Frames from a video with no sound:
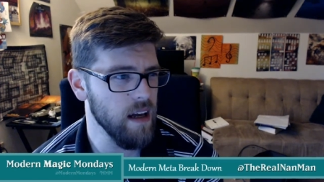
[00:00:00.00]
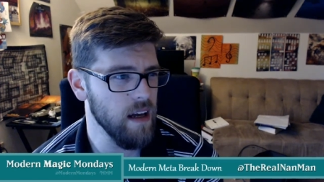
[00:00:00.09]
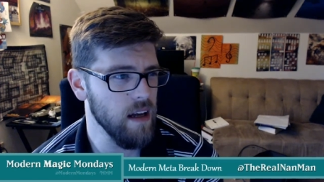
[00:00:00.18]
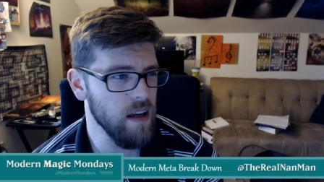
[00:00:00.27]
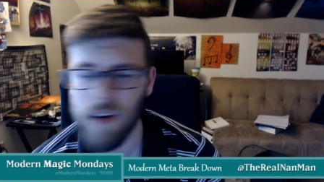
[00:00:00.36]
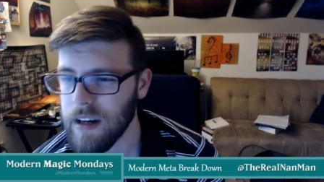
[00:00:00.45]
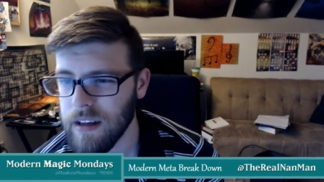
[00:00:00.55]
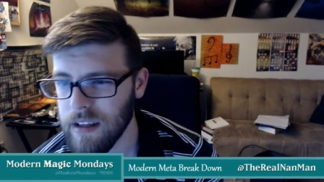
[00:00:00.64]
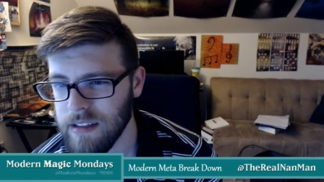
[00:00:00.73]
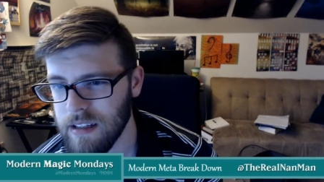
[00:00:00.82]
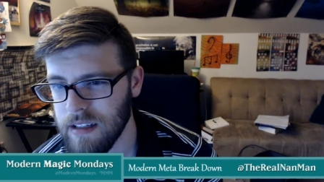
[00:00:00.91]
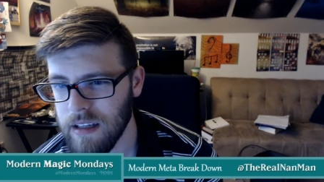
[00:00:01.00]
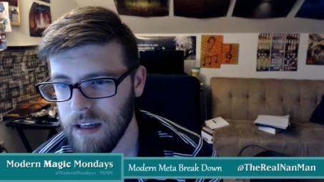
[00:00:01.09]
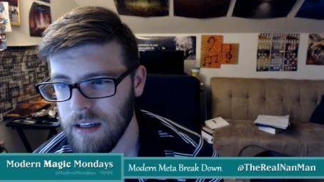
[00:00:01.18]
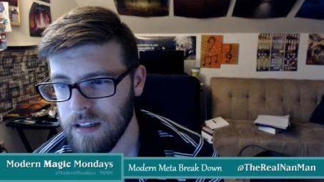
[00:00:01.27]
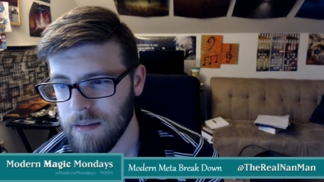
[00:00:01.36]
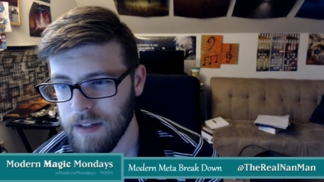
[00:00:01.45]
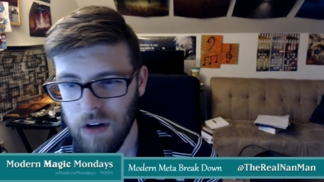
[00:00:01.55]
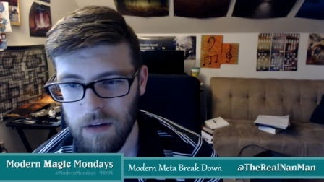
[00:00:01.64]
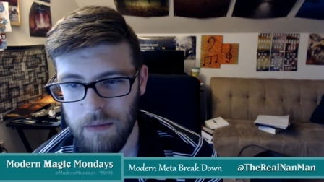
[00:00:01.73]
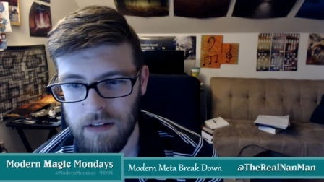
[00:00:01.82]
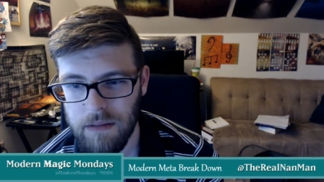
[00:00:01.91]
you're here to listen to me talk
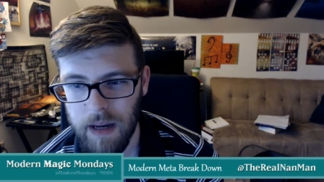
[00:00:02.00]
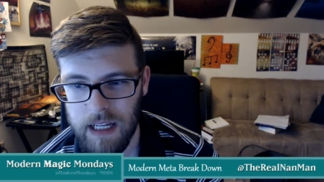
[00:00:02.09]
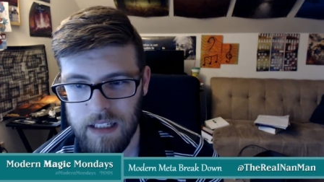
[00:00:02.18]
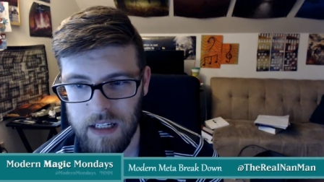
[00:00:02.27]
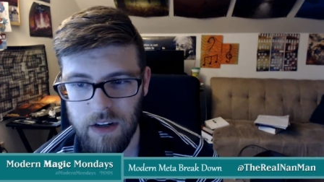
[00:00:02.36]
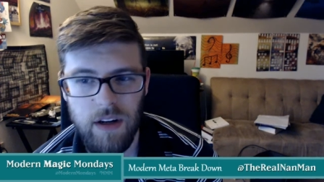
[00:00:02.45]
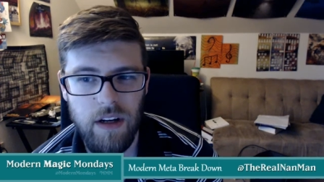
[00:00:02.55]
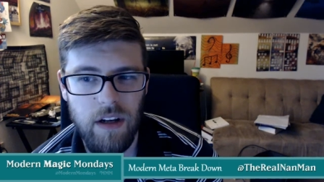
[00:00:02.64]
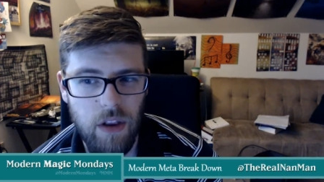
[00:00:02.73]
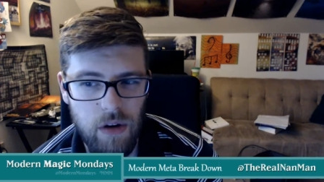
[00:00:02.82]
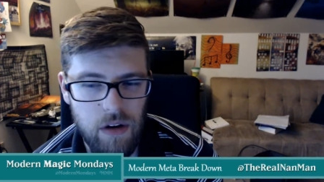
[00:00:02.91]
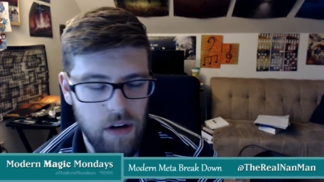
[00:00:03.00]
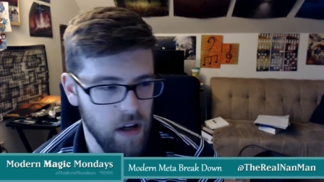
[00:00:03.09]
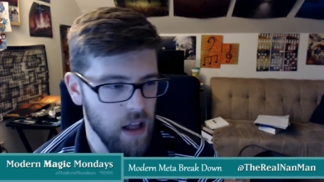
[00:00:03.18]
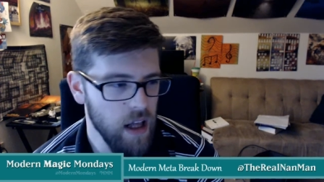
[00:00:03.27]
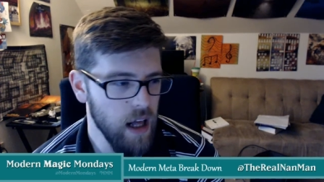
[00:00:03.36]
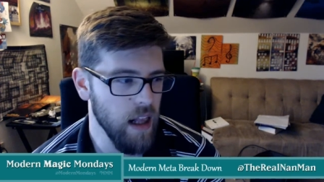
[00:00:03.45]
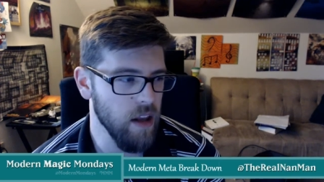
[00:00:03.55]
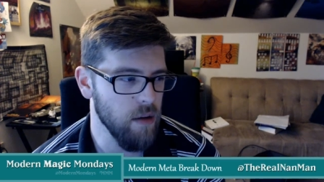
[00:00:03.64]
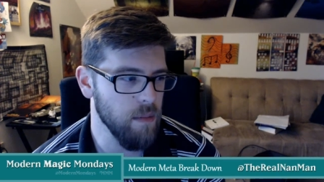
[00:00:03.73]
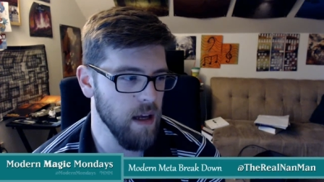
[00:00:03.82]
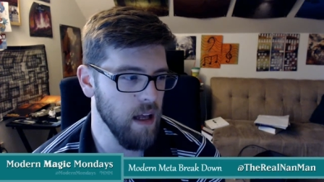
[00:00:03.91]
about some Magic. You're here to learn a little
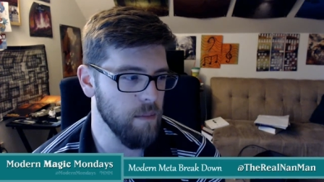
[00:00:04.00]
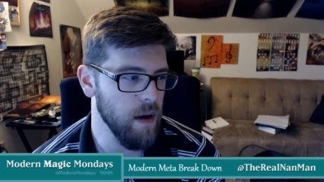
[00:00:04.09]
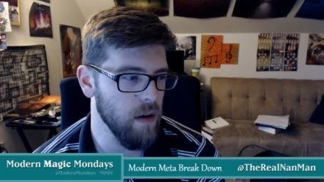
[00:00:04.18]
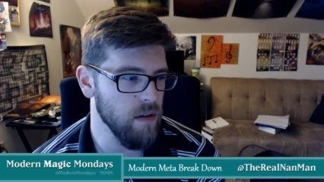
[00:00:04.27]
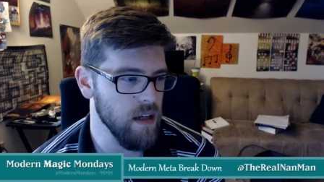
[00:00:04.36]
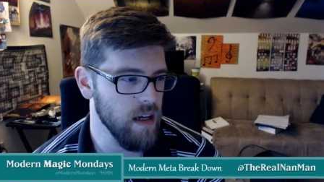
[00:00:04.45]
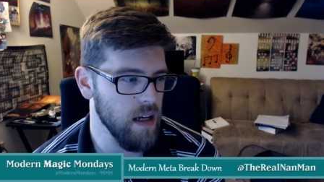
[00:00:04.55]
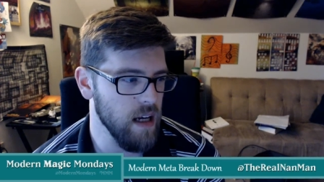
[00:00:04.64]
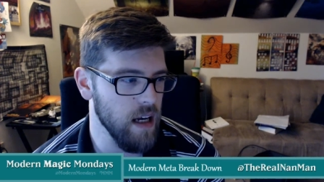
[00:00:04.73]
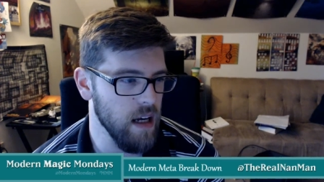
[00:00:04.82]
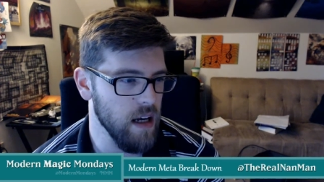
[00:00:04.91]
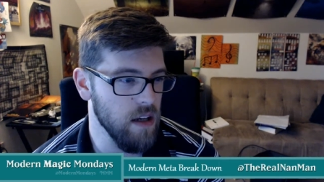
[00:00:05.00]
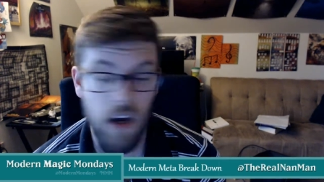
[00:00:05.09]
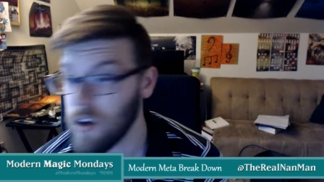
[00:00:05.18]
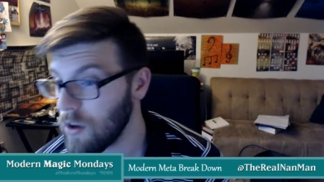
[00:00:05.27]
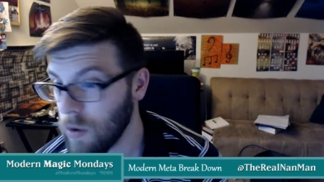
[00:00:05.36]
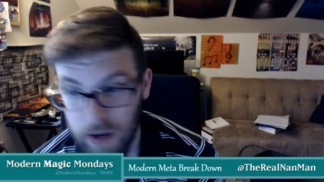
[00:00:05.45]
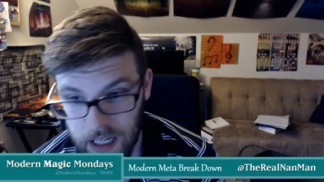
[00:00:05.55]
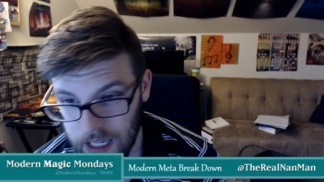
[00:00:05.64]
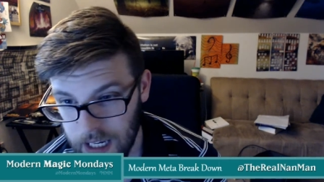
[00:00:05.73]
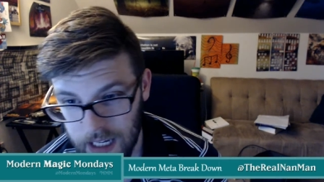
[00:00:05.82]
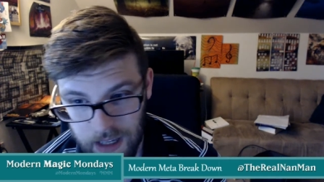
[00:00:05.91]
bit about an annoying
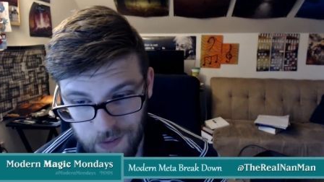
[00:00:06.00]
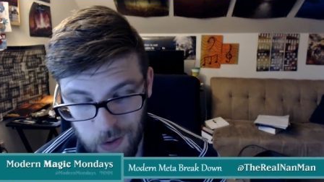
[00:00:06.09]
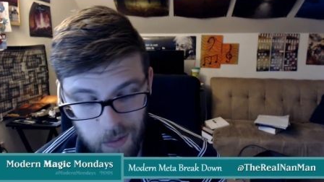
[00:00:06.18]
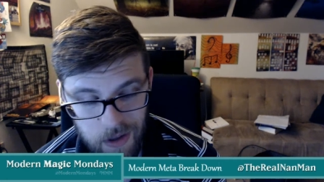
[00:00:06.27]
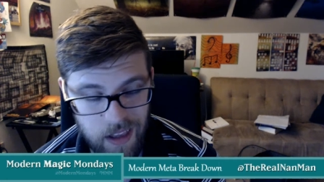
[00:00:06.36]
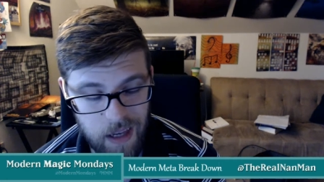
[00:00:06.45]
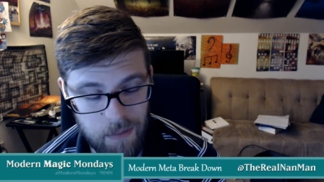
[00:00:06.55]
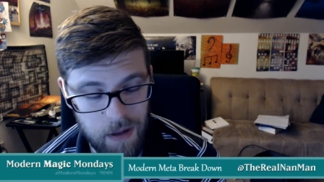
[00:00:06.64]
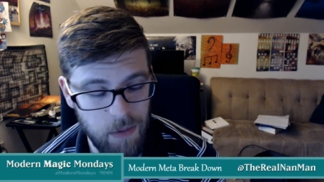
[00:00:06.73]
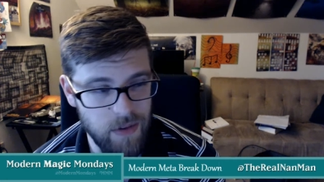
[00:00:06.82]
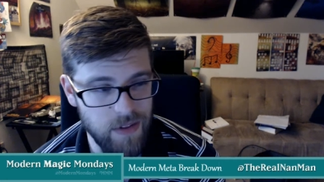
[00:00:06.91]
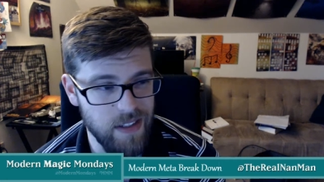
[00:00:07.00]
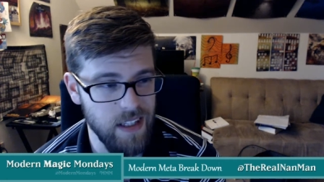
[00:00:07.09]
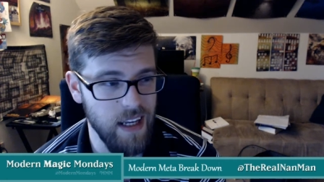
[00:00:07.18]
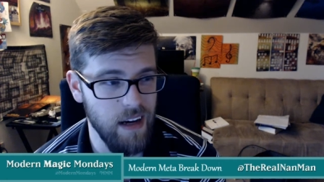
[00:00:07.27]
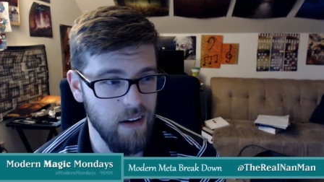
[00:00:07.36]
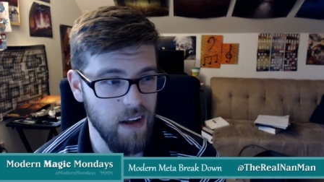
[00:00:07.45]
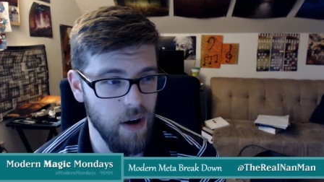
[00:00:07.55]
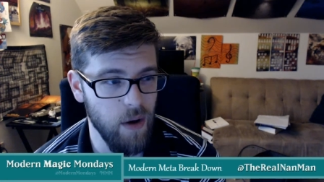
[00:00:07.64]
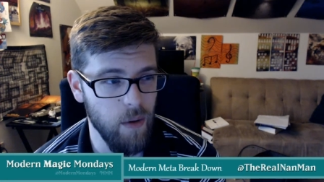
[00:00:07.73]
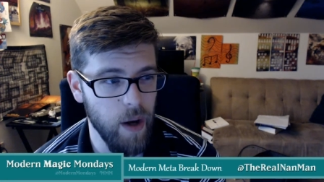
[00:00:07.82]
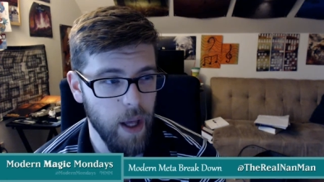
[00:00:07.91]
deck, if you will. A lot of people sit down and
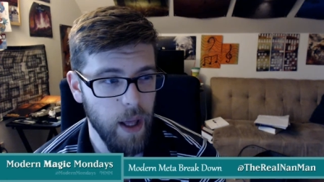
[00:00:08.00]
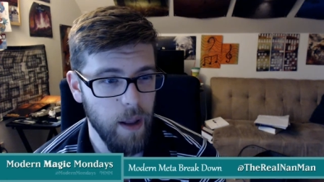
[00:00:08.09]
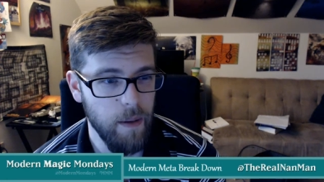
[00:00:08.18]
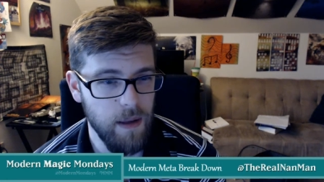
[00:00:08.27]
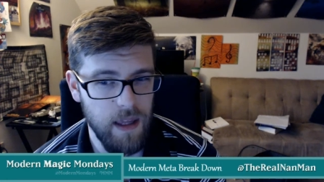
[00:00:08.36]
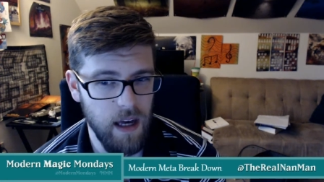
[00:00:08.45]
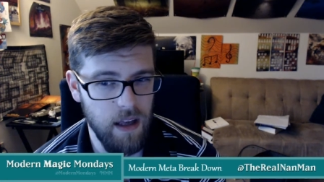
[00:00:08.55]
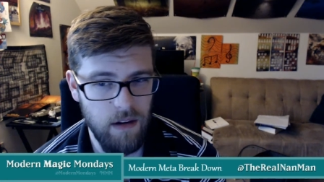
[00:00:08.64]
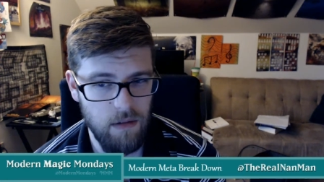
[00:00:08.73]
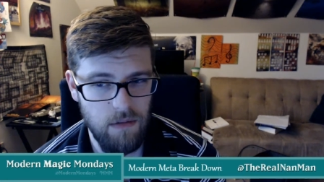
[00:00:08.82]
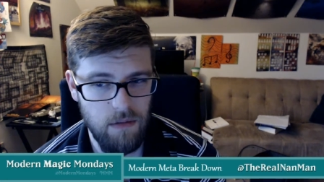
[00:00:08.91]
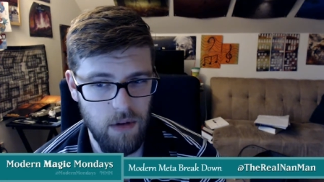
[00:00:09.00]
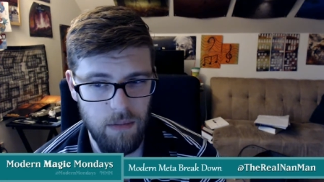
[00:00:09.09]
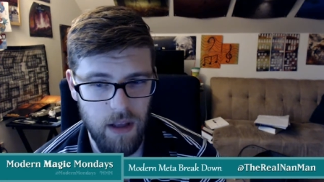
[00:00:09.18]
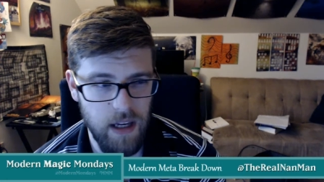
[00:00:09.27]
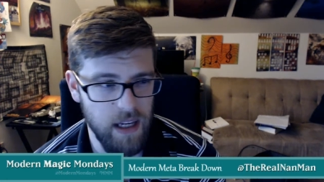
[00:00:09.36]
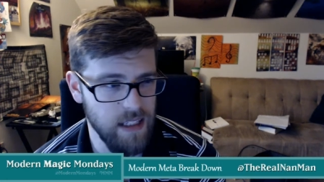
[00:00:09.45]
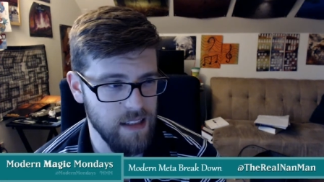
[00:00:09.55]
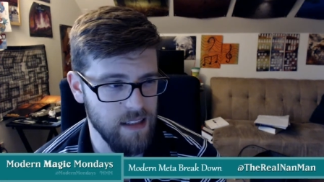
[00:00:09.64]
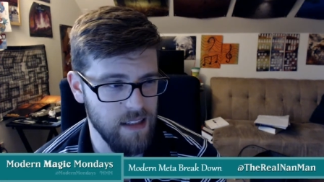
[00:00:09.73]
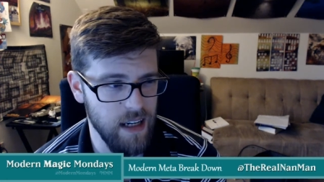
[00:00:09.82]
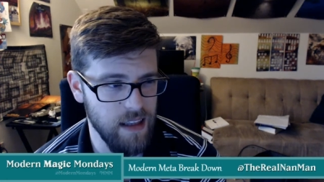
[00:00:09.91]
go, yeah, I don't want to play against this
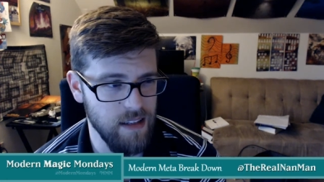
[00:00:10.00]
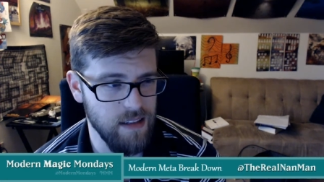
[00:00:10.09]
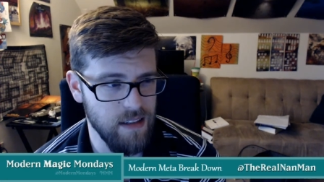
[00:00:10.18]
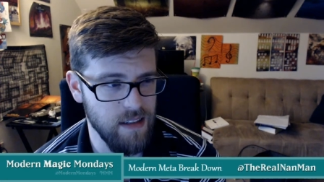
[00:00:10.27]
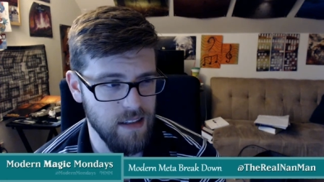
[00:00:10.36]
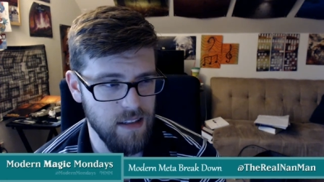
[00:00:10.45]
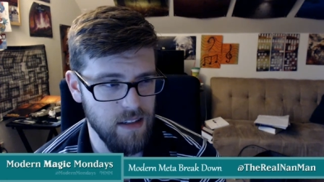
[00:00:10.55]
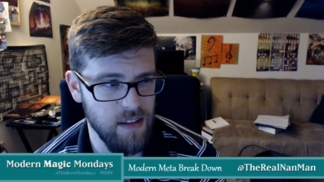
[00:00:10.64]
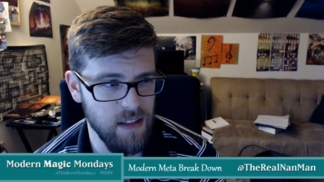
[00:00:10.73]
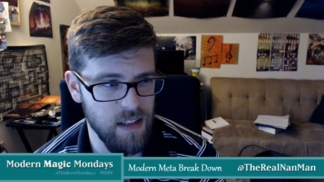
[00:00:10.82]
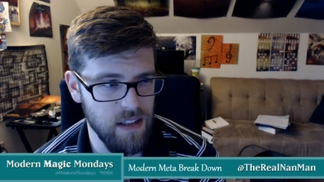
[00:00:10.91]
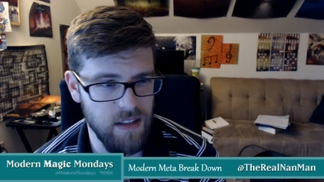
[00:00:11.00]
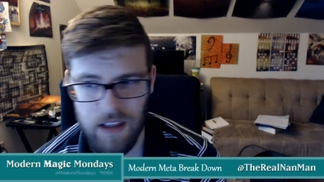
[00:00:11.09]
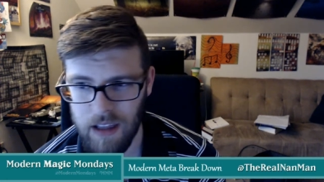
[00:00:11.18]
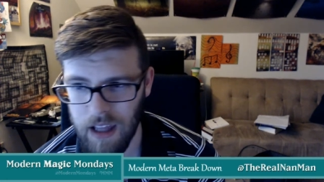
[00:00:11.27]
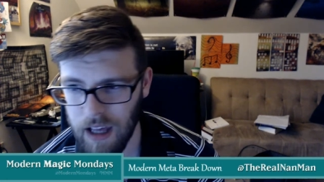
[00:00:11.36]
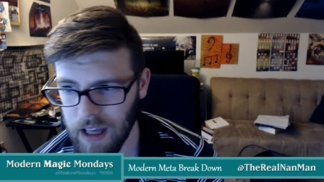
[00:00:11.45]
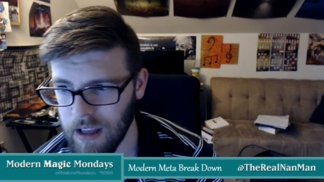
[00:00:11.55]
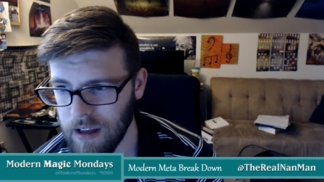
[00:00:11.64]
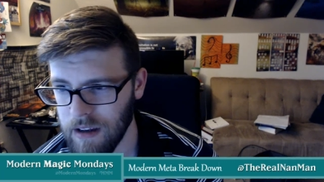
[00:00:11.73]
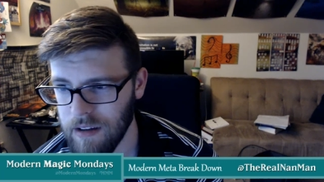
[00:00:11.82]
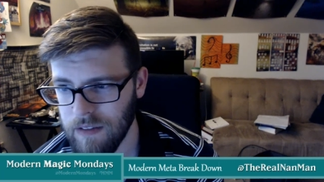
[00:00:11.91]
deck. There's a lot
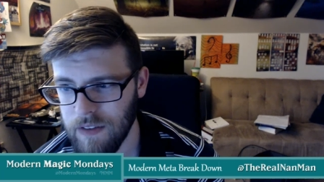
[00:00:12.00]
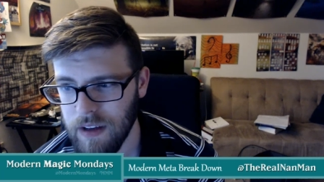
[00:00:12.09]
of